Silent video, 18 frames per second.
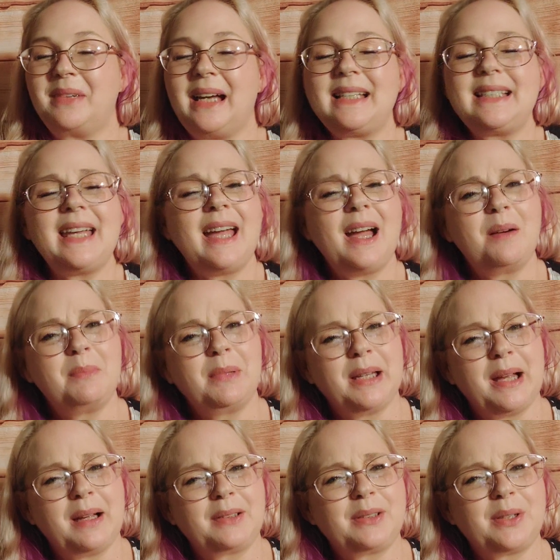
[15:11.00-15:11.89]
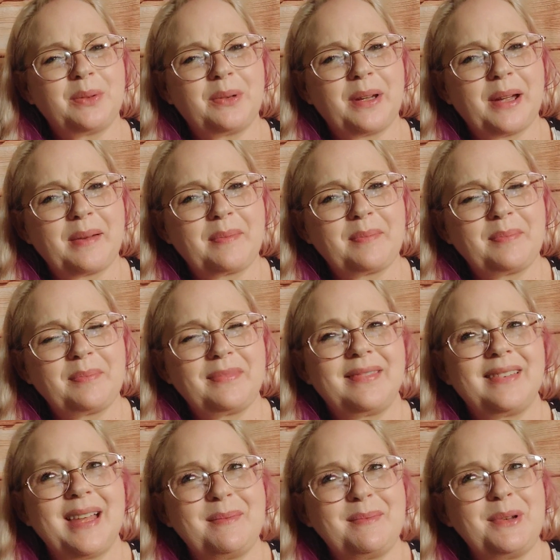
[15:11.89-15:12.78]
say a lot, don't I?
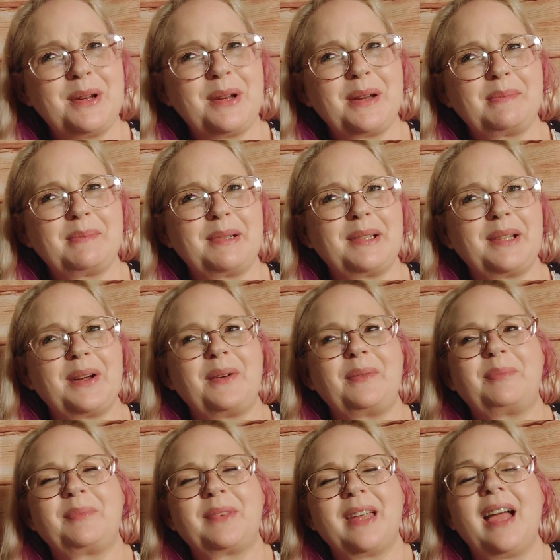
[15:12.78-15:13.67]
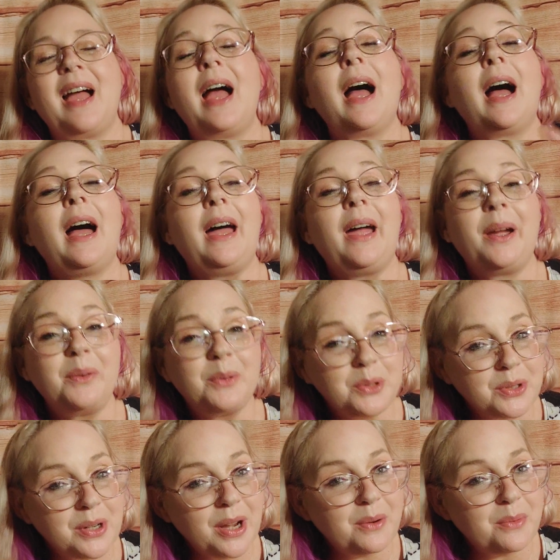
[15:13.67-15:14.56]
Let me know down below. I
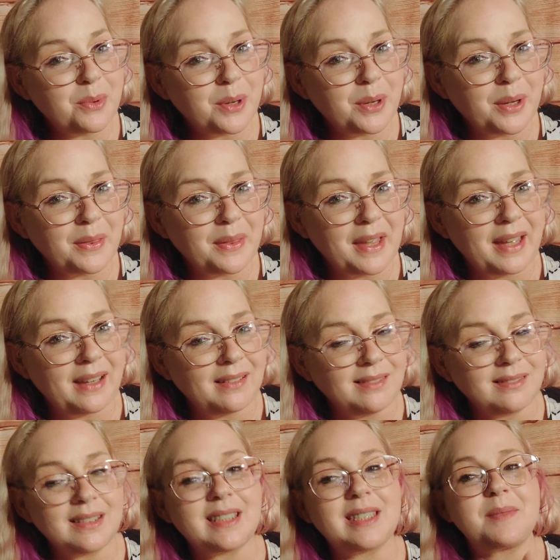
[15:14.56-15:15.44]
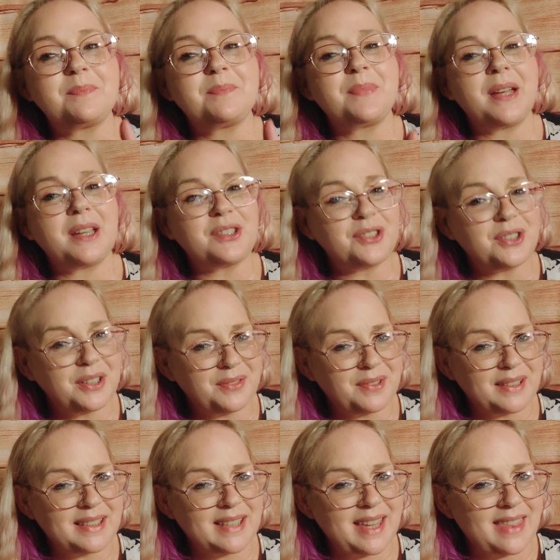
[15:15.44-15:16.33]
will try and work on that, especially if
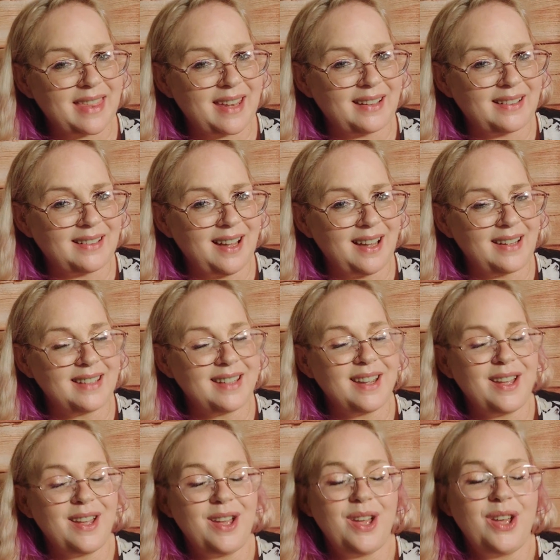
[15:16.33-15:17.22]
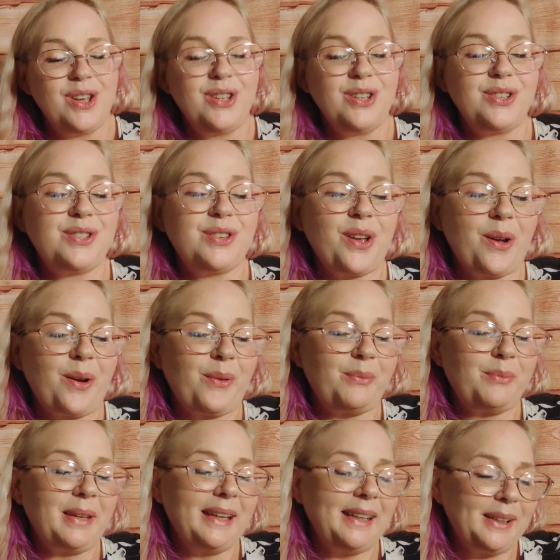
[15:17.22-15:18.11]
I say that a lot.
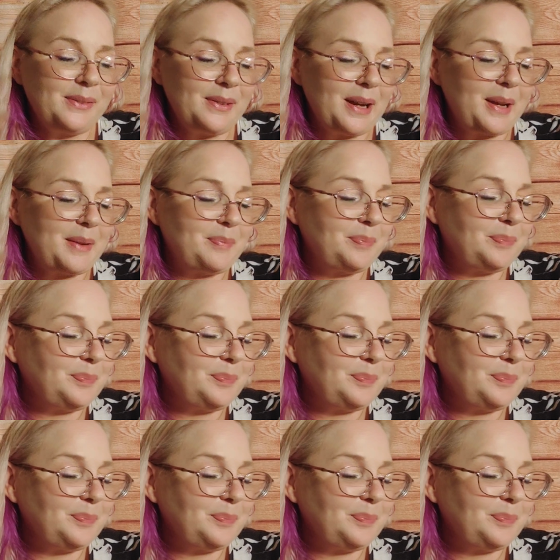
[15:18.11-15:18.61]
So anyway,